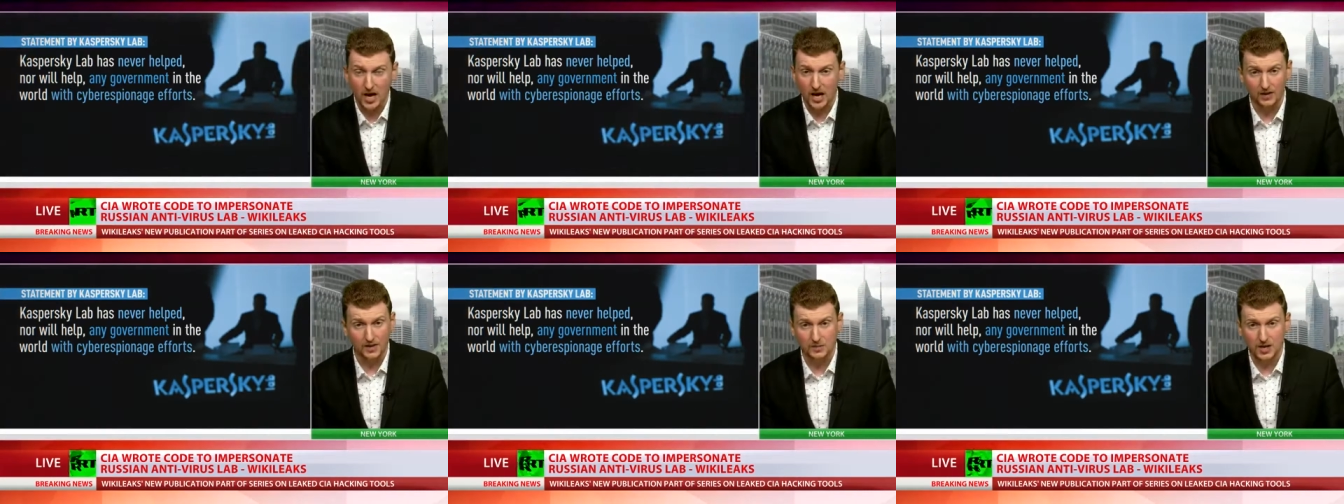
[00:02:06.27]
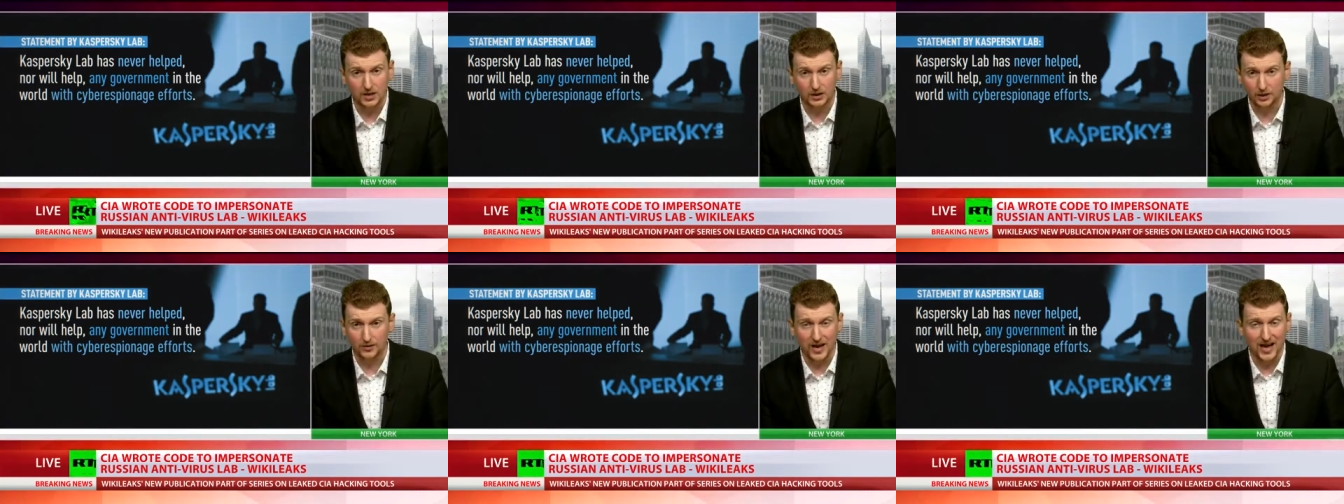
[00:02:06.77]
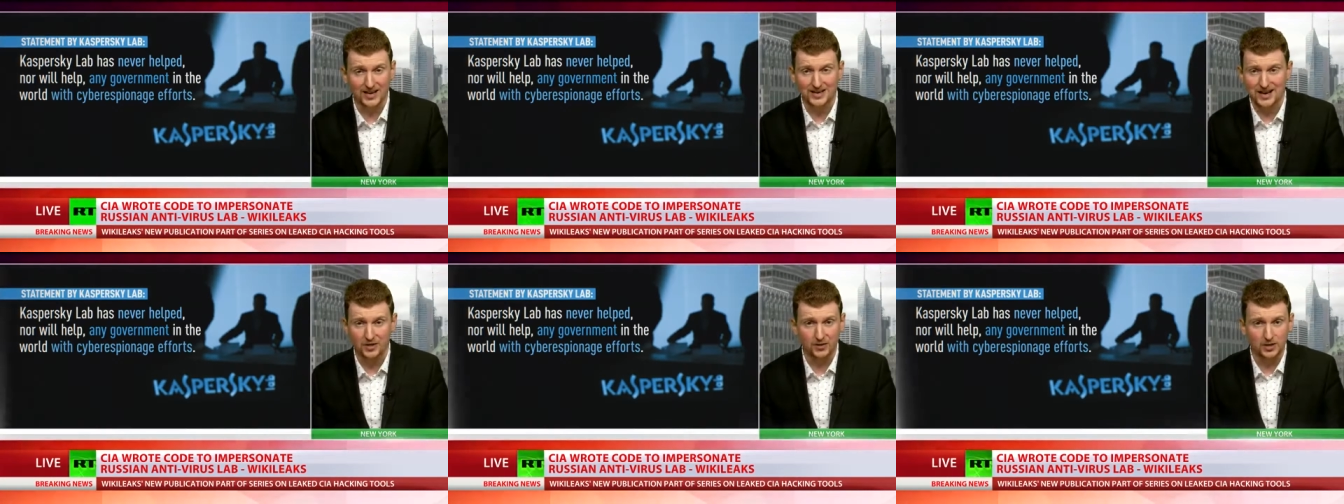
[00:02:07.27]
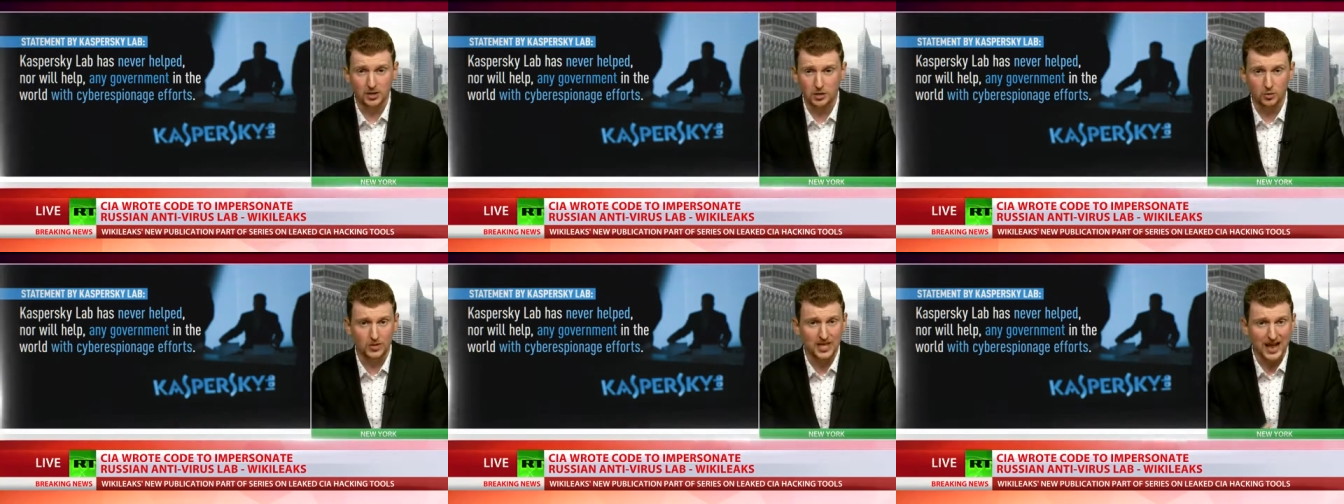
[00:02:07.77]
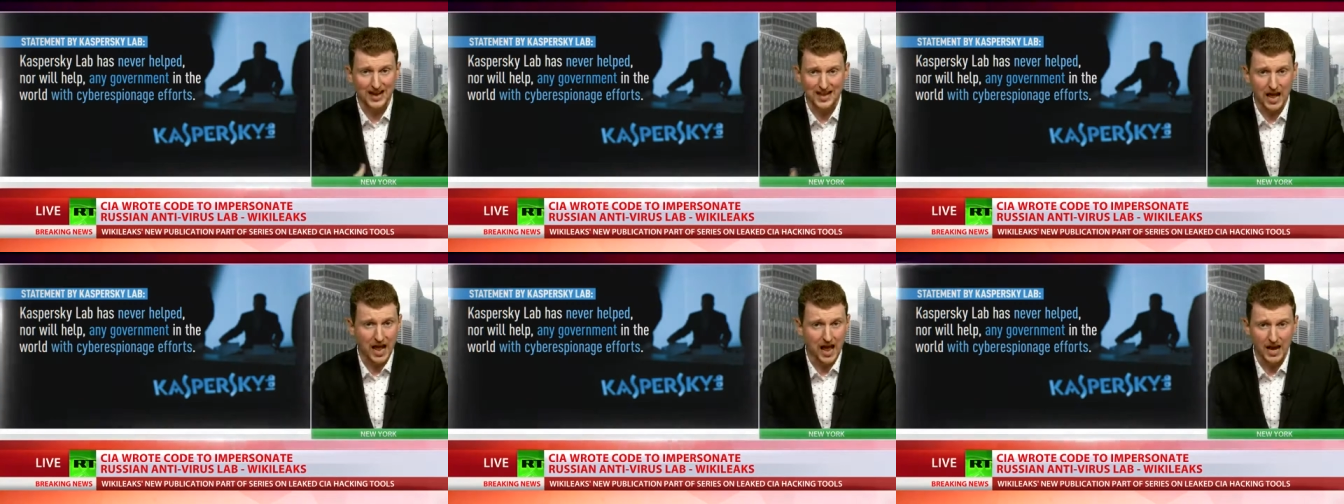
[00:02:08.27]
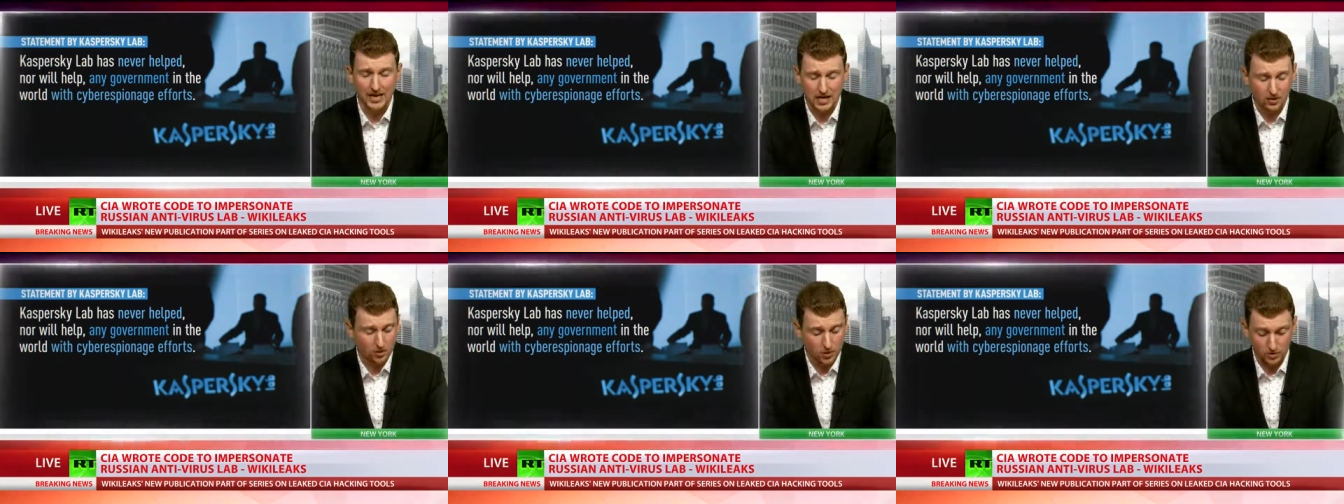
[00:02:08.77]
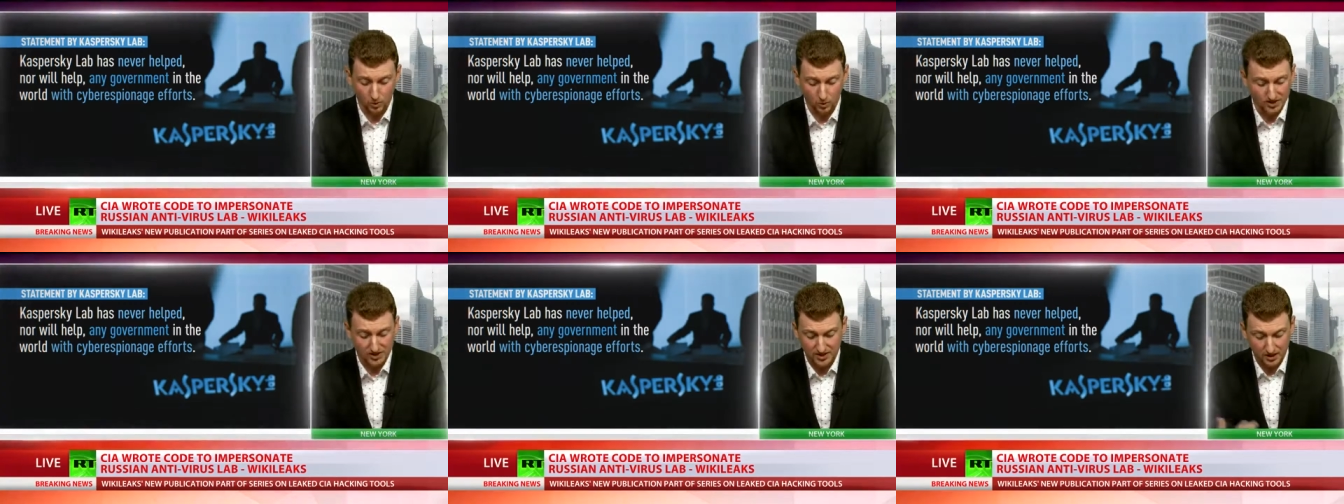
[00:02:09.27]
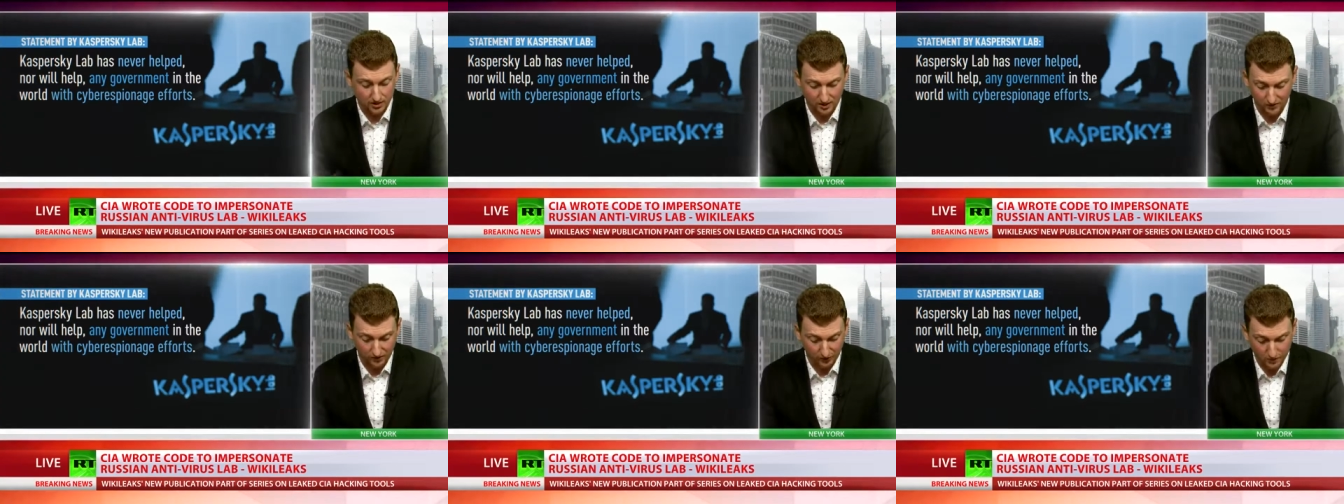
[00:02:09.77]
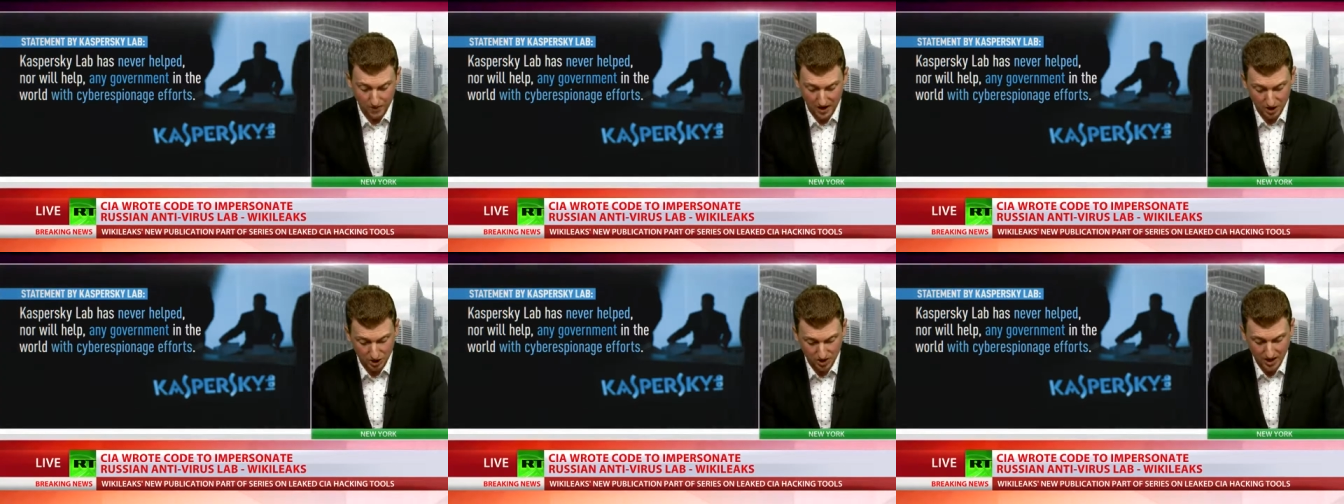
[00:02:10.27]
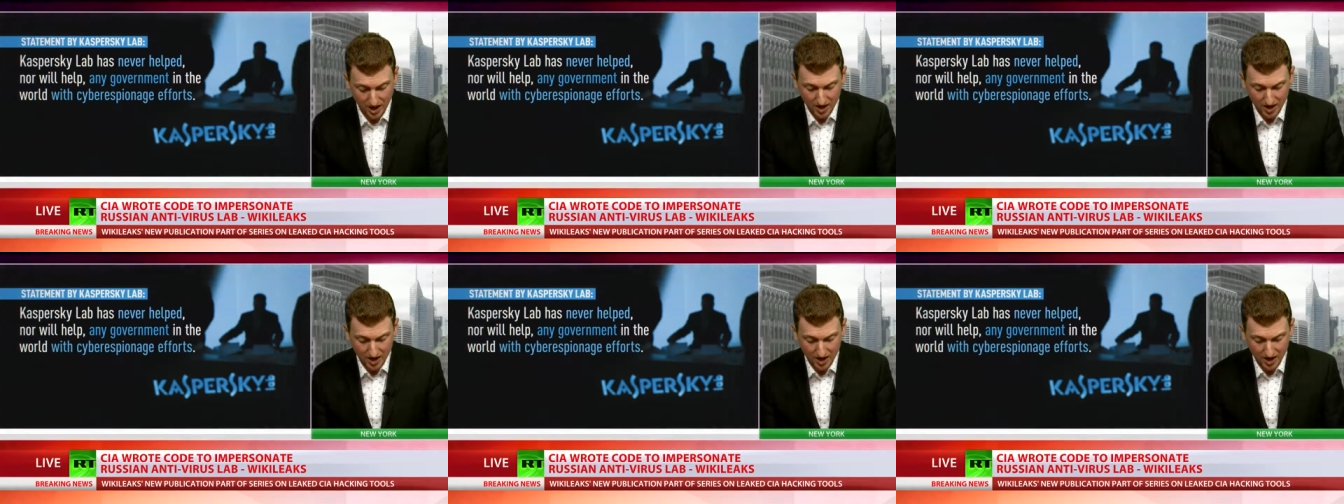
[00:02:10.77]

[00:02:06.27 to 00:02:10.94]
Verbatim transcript: Uh, they made clear they had nothing to do with any hacking or, or stealing of information